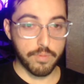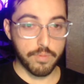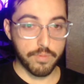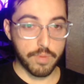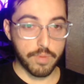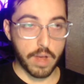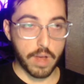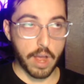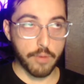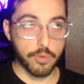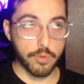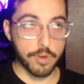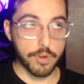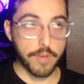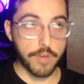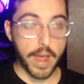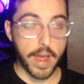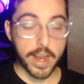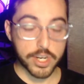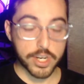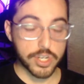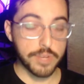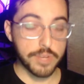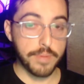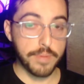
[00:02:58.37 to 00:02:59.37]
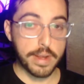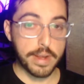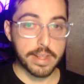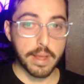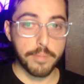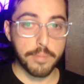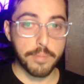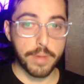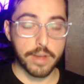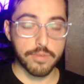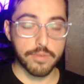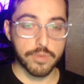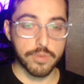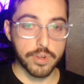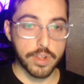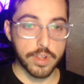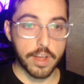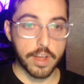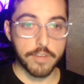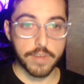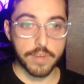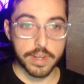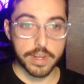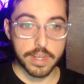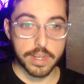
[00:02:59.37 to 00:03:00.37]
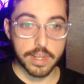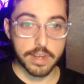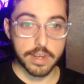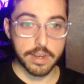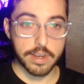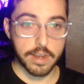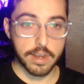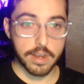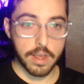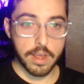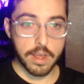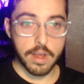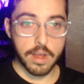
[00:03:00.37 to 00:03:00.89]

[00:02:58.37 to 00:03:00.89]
I would have actually made that bet in real life. I didn't.